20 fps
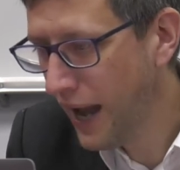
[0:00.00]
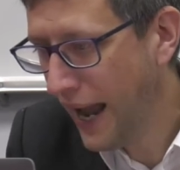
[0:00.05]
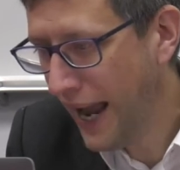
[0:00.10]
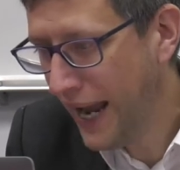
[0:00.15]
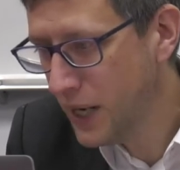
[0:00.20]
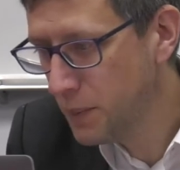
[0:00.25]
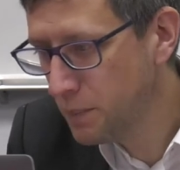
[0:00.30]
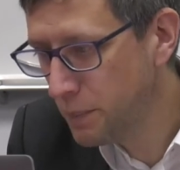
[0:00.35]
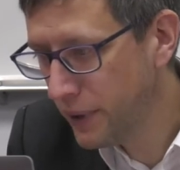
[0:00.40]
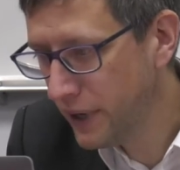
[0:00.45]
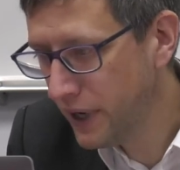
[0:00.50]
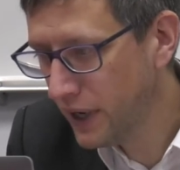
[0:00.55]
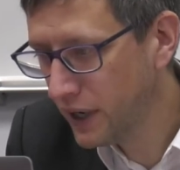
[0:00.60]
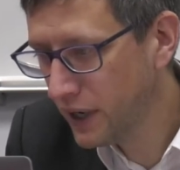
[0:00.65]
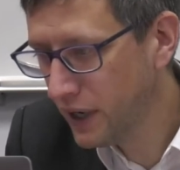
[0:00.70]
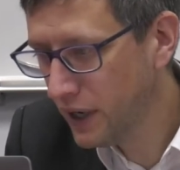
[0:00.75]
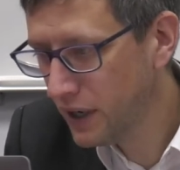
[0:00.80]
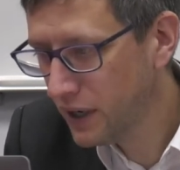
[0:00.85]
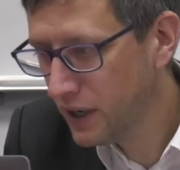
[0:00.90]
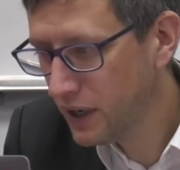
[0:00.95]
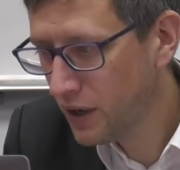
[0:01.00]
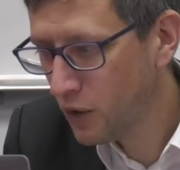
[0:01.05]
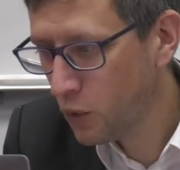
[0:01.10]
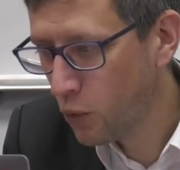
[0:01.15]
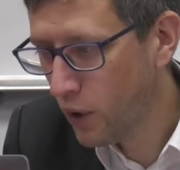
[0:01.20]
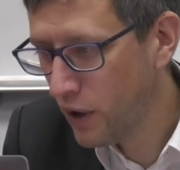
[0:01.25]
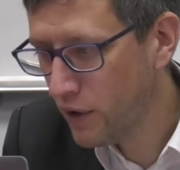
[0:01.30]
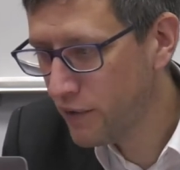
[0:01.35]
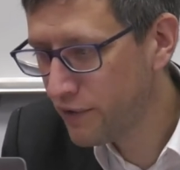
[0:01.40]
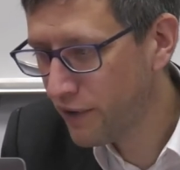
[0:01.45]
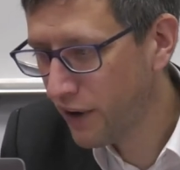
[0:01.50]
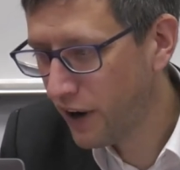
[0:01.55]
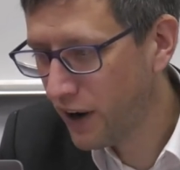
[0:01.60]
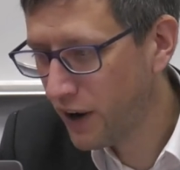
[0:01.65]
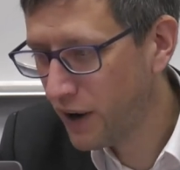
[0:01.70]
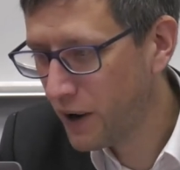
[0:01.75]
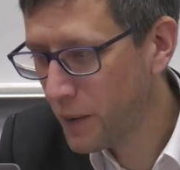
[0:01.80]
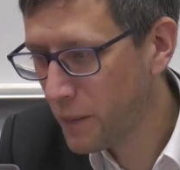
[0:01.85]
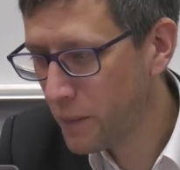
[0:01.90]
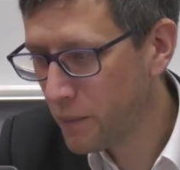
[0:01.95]
aping with
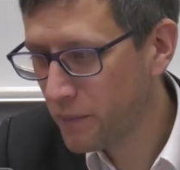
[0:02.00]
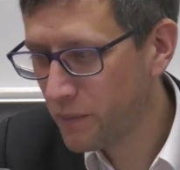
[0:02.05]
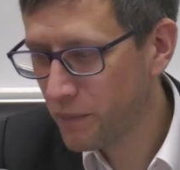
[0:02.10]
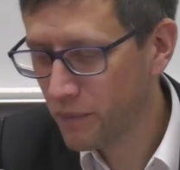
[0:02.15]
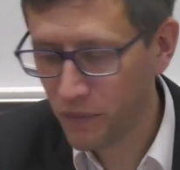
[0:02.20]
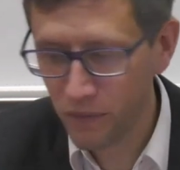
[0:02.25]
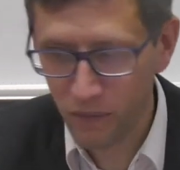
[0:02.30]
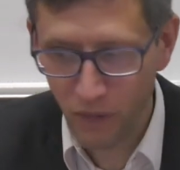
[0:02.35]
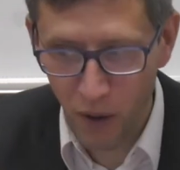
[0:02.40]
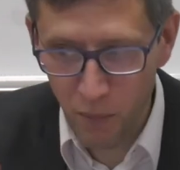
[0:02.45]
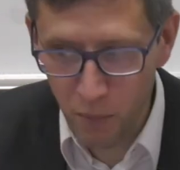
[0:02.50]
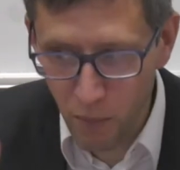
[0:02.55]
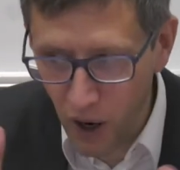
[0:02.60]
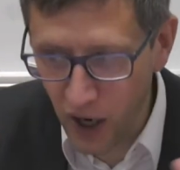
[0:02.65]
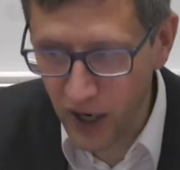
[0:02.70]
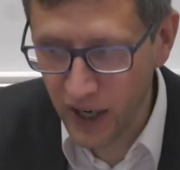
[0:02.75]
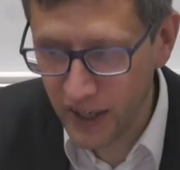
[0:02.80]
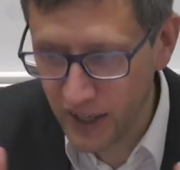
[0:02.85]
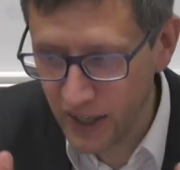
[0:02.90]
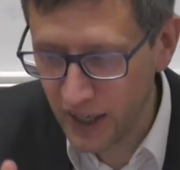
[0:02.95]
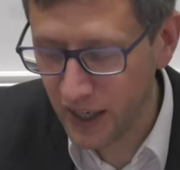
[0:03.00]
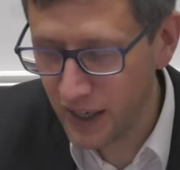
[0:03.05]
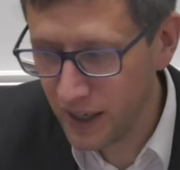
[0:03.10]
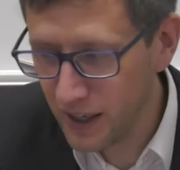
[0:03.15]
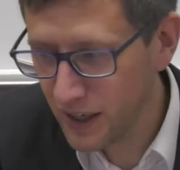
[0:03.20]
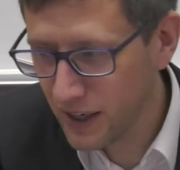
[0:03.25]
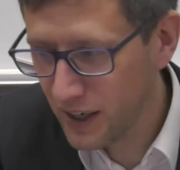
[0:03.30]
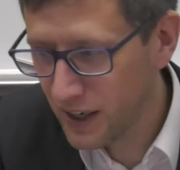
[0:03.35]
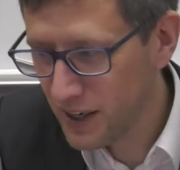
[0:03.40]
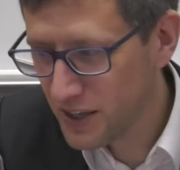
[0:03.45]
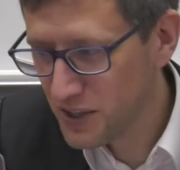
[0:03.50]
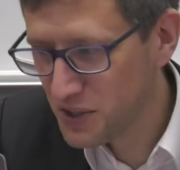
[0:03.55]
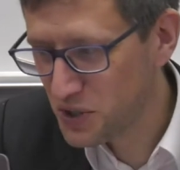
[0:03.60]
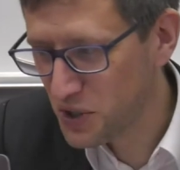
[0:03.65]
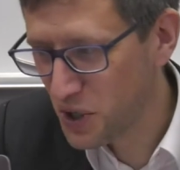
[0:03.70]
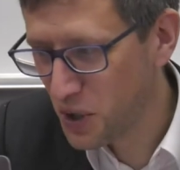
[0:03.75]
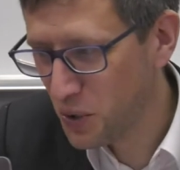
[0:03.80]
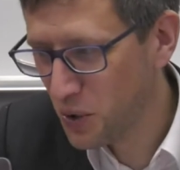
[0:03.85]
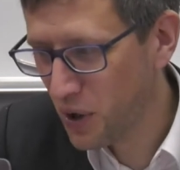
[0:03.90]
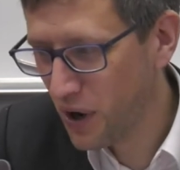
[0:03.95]
a monkey,
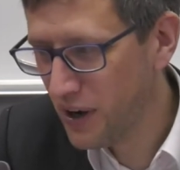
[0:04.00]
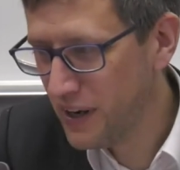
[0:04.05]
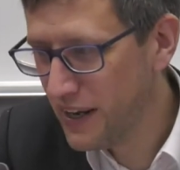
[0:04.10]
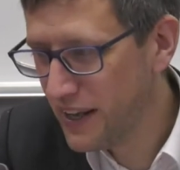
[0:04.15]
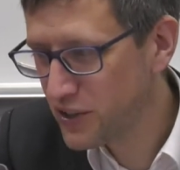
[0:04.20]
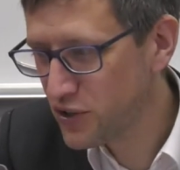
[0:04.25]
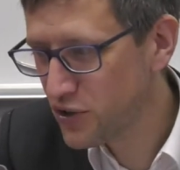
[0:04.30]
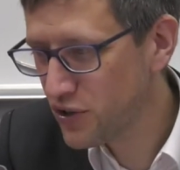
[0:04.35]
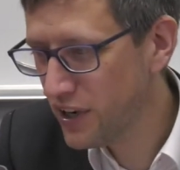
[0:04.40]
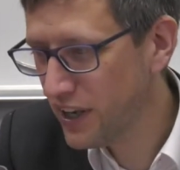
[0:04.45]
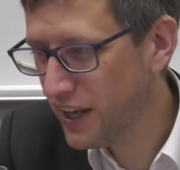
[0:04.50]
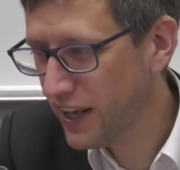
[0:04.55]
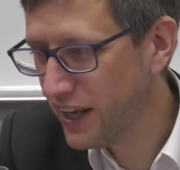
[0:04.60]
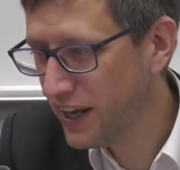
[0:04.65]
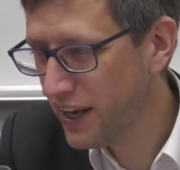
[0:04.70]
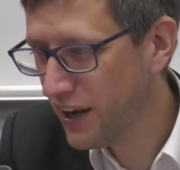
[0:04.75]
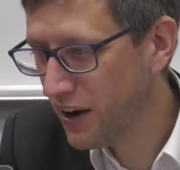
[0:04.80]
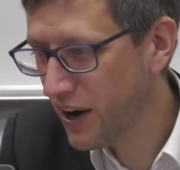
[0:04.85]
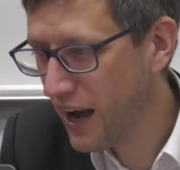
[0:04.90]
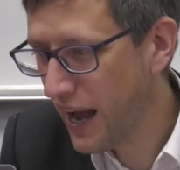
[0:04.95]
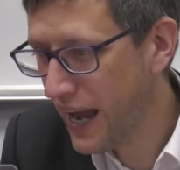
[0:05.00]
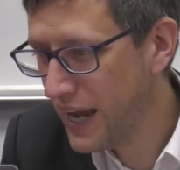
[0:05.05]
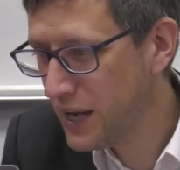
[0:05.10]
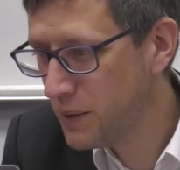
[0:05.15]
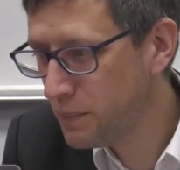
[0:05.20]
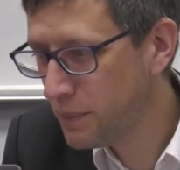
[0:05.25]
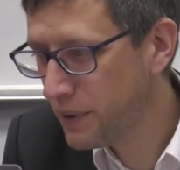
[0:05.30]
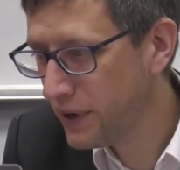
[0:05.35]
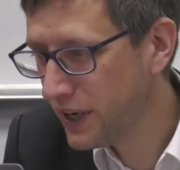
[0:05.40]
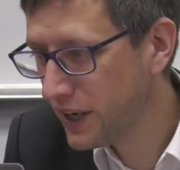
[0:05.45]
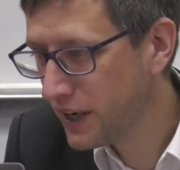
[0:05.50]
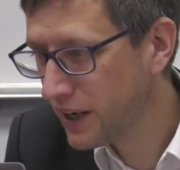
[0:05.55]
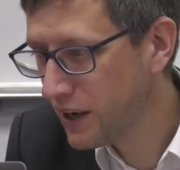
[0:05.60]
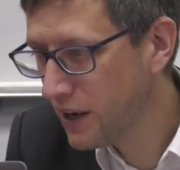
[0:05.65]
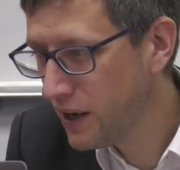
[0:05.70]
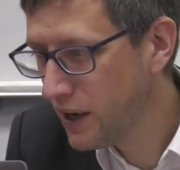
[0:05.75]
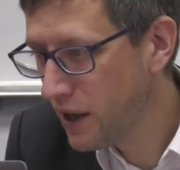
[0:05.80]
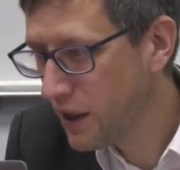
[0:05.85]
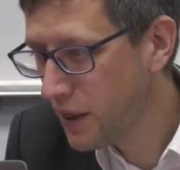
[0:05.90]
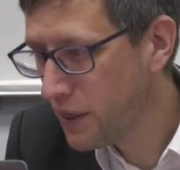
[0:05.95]
so literally aping
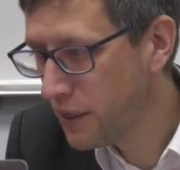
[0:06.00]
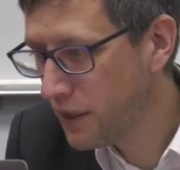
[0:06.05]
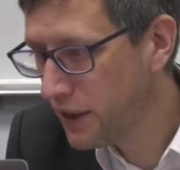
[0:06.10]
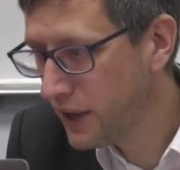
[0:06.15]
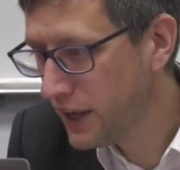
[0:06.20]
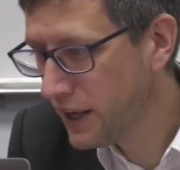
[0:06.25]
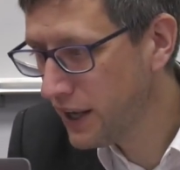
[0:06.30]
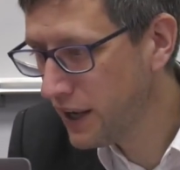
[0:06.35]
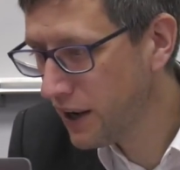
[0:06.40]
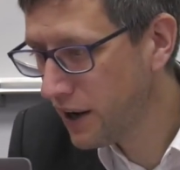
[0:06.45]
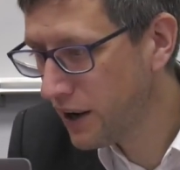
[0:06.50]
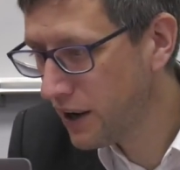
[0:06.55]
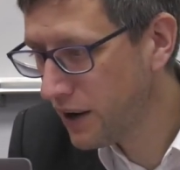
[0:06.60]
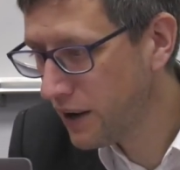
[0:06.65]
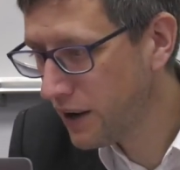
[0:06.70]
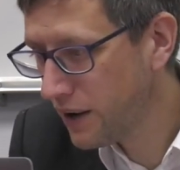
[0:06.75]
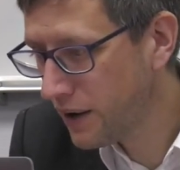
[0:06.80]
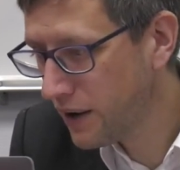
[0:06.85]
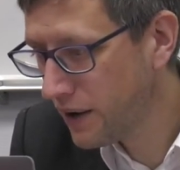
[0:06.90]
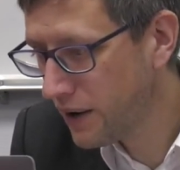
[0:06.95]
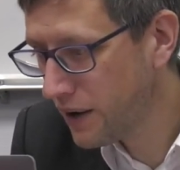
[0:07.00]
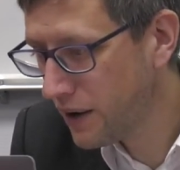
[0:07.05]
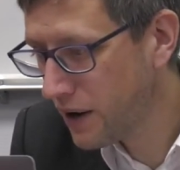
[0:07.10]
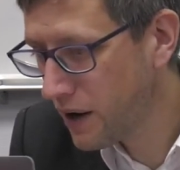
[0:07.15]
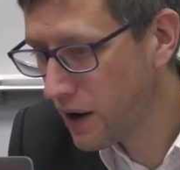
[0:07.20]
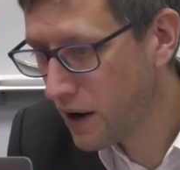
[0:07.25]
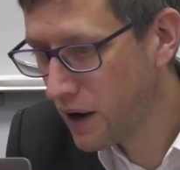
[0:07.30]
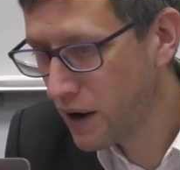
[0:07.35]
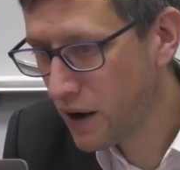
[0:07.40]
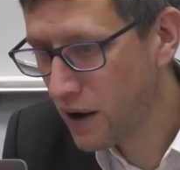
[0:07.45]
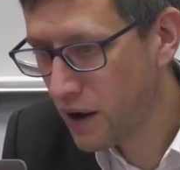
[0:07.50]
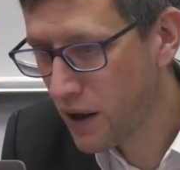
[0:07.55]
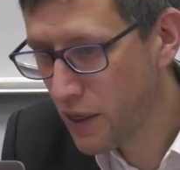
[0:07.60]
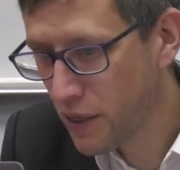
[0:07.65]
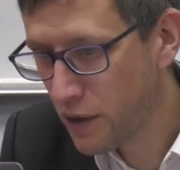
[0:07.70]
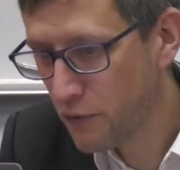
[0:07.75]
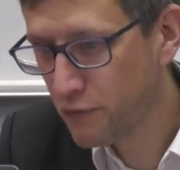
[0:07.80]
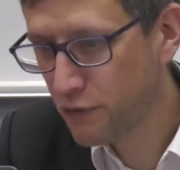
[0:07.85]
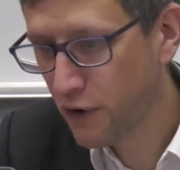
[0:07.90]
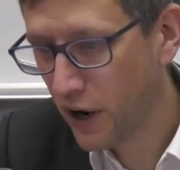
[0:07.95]

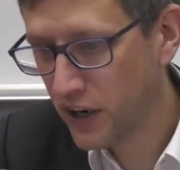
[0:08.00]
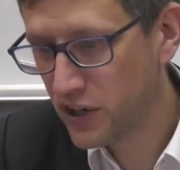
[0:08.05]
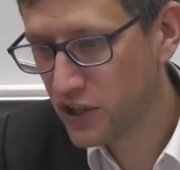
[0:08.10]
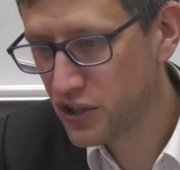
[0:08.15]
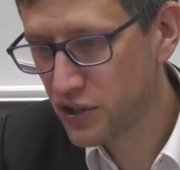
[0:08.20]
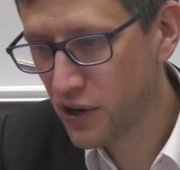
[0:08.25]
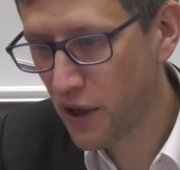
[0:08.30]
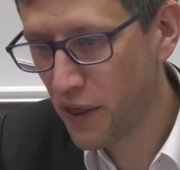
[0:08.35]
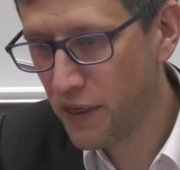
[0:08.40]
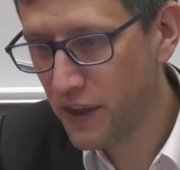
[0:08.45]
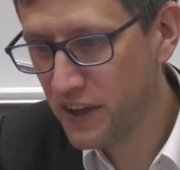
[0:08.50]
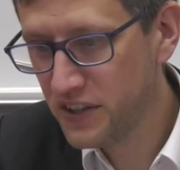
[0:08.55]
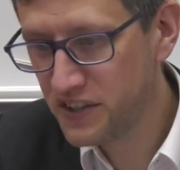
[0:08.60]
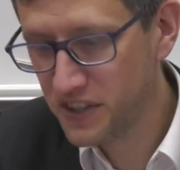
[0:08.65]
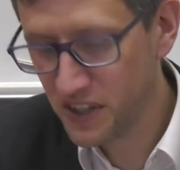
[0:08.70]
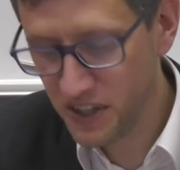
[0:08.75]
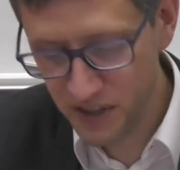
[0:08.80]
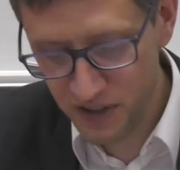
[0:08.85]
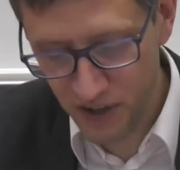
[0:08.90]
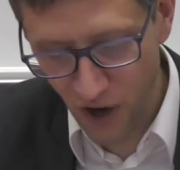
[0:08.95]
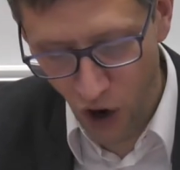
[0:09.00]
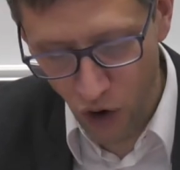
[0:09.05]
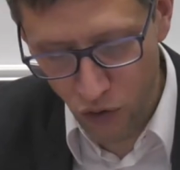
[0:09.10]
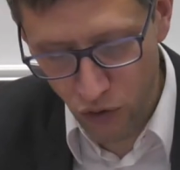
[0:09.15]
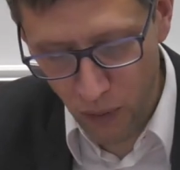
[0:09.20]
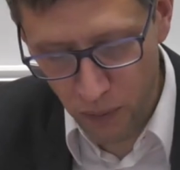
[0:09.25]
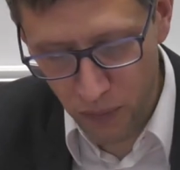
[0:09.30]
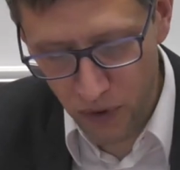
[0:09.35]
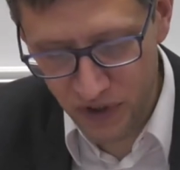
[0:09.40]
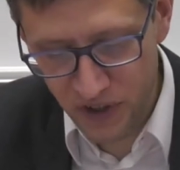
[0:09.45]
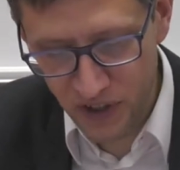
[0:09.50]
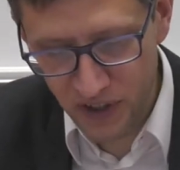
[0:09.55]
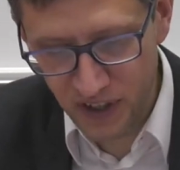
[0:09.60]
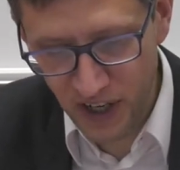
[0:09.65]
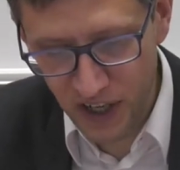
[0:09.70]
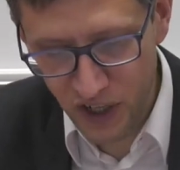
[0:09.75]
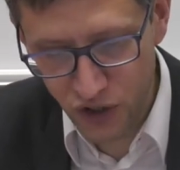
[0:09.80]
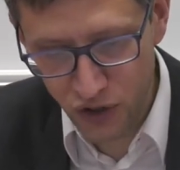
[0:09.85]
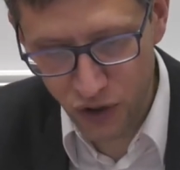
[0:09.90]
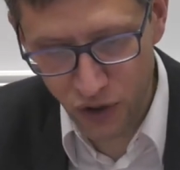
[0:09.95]
the French. This is a
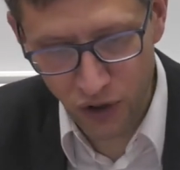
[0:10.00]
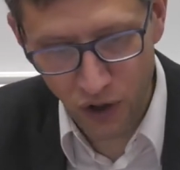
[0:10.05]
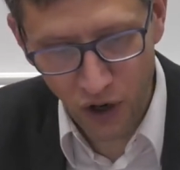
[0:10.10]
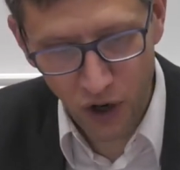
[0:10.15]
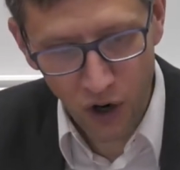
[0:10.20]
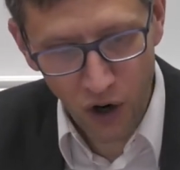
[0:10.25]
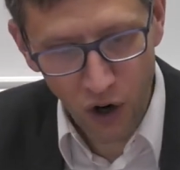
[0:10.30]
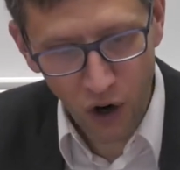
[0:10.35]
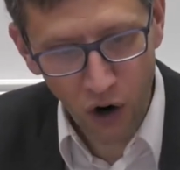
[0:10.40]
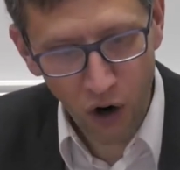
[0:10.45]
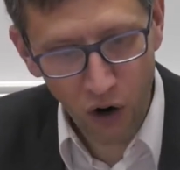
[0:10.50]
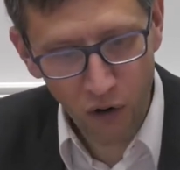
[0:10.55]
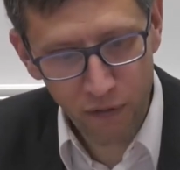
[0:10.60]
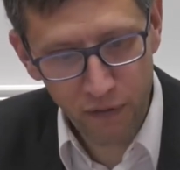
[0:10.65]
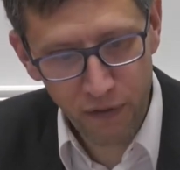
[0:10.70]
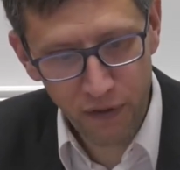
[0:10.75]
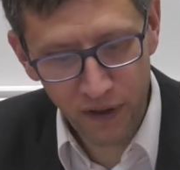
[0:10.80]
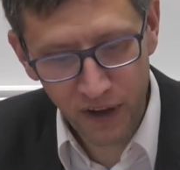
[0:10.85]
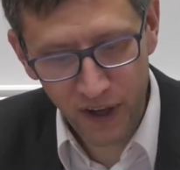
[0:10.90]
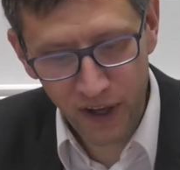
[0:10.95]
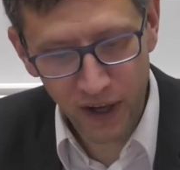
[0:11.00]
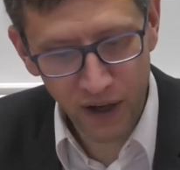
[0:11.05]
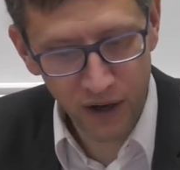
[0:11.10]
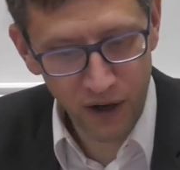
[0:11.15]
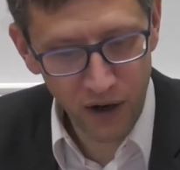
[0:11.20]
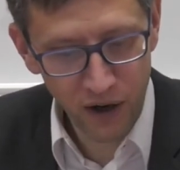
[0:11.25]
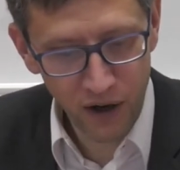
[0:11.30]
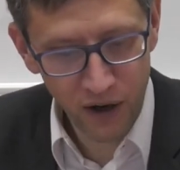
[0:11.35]
representation of the